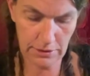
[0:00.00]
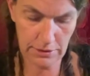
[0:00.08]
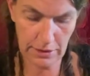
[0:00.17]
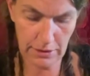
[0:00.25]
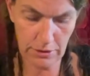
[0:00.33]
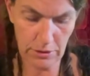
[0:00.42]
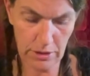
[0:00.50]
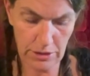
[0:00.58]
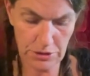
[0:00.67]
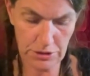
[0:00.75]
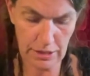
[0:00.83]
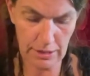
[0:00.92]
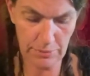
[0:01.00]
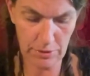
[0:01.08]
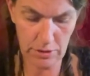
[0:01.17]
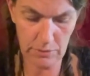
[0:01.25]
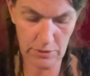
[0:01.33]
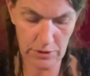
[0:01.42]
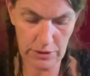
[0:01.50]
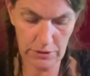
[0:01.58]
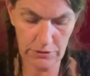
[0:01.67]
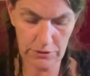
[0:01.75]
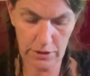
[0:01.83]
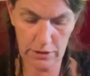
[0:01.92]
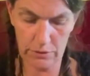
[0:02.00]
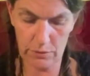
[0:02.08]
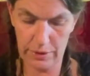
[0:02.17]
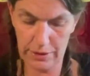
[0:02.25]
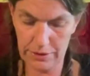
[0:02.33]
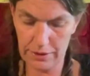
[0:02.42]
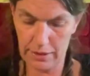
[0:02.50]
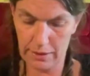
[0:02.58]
Tarot archetypal, and we're going to start with